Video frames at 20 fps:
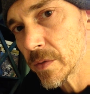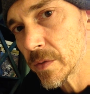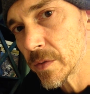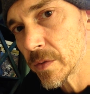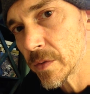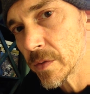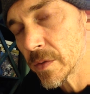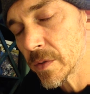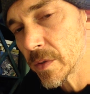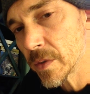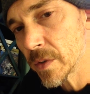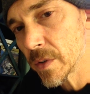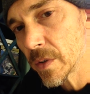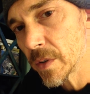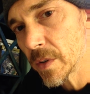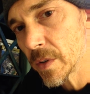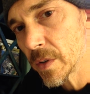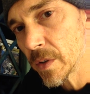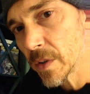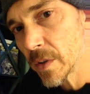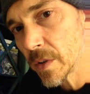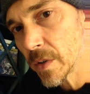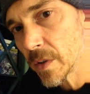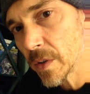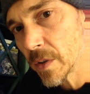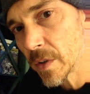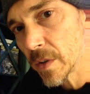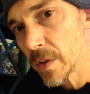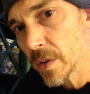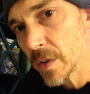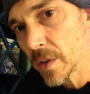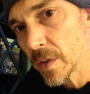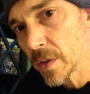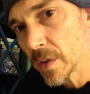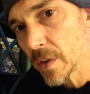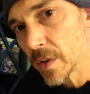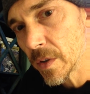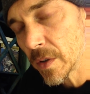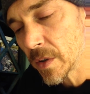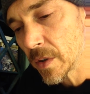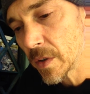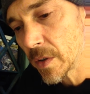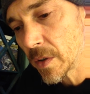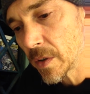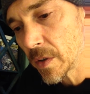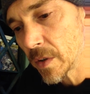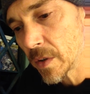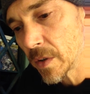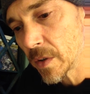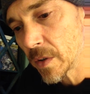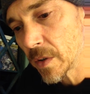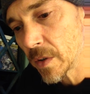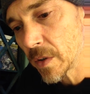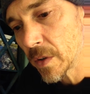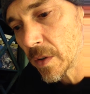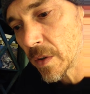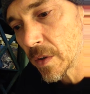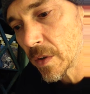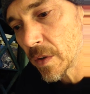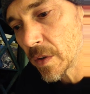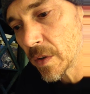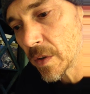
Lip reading: Nothing is said.